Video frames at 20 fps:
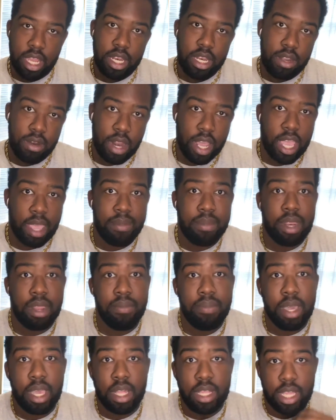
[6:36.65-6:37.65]
Here I am in the
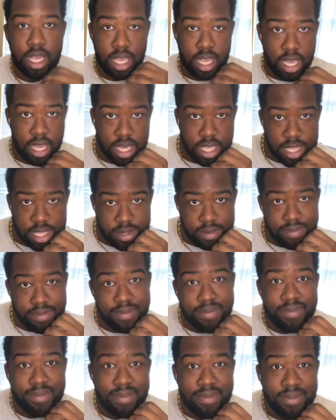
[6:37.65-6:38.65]
big leagues.
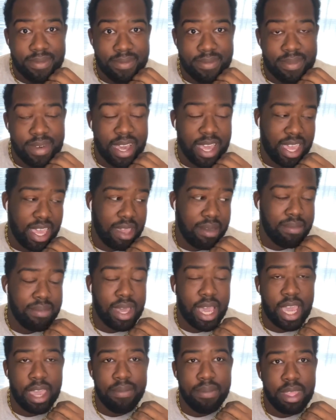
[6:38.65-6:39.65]
I am,
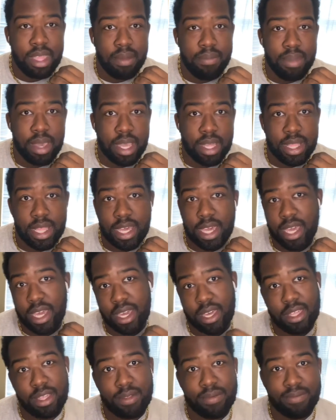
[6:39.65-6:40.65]
I am in the big
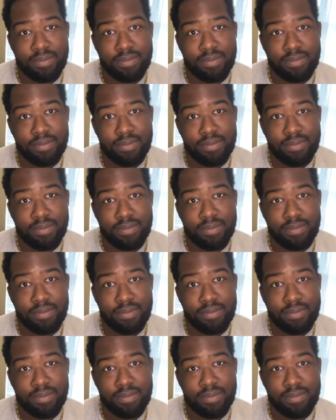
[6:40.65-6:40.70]
leagues.